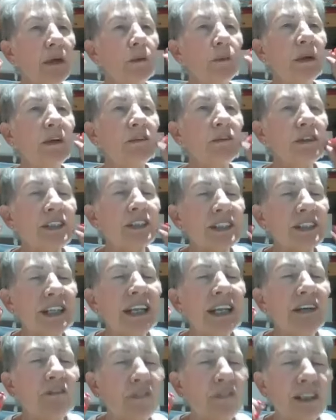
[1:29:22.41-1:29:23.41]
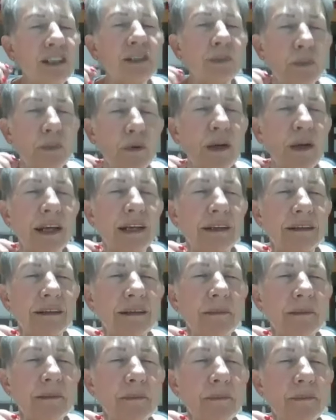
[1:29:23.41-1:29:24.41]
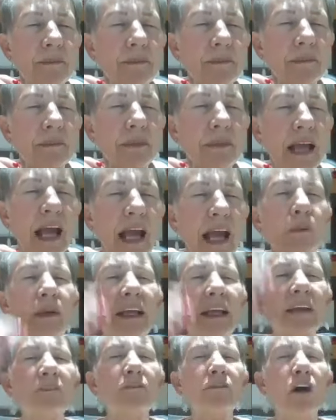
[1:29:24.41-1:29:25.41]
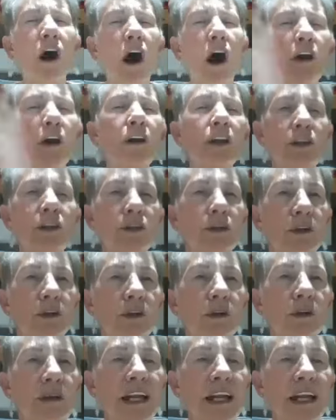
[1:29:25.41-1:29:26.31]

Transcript: we receive this bread and we give honor to you.